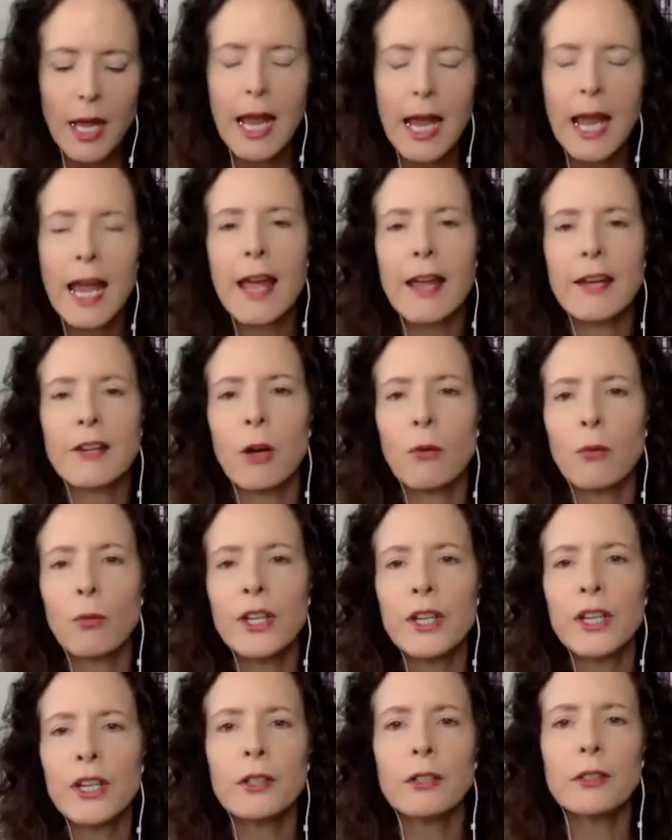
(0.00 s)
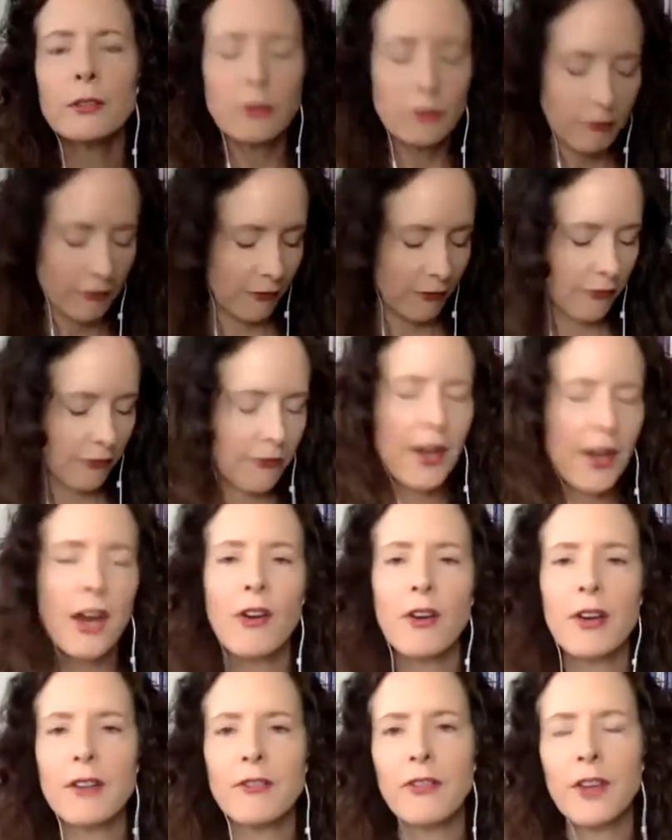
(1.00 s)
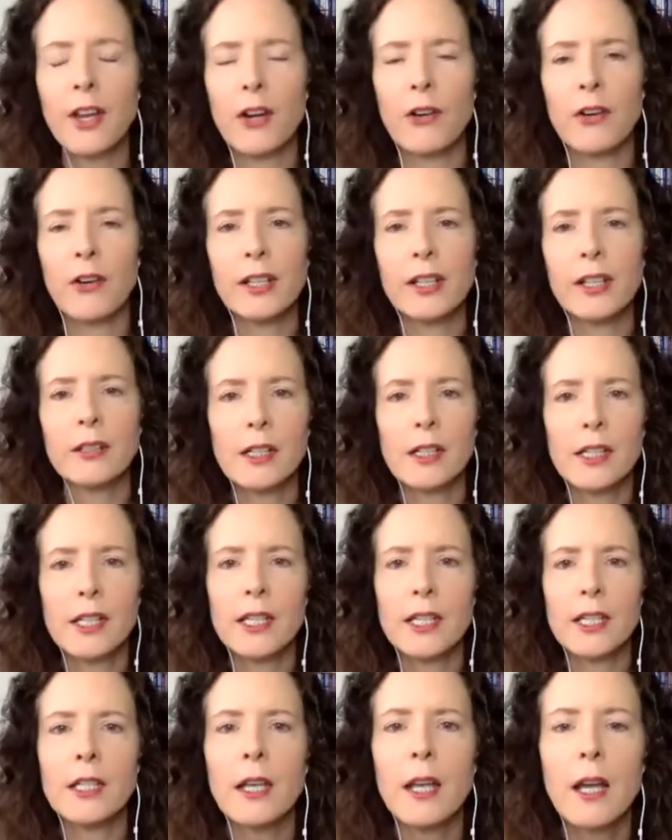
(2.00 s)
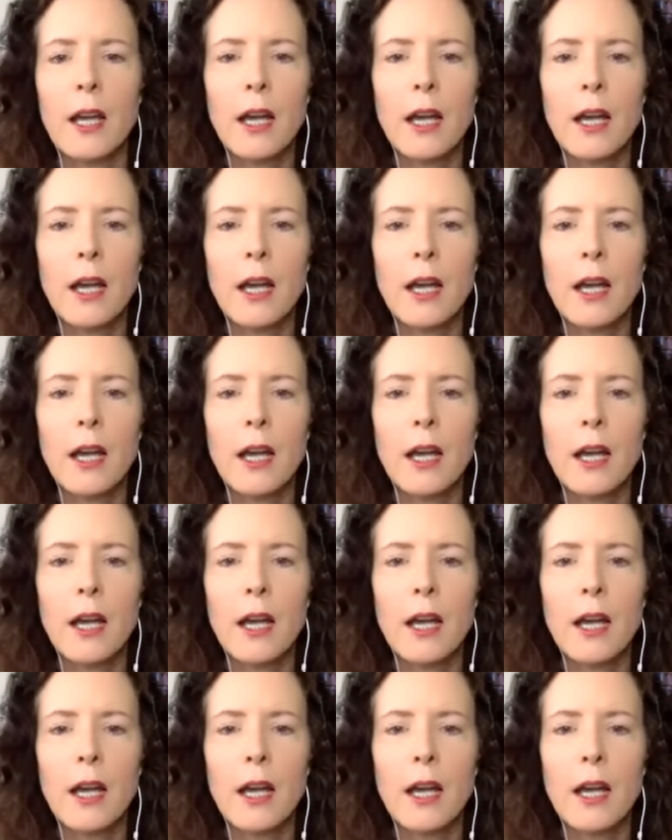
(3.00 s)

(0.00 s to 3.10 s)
And we're very, very lucky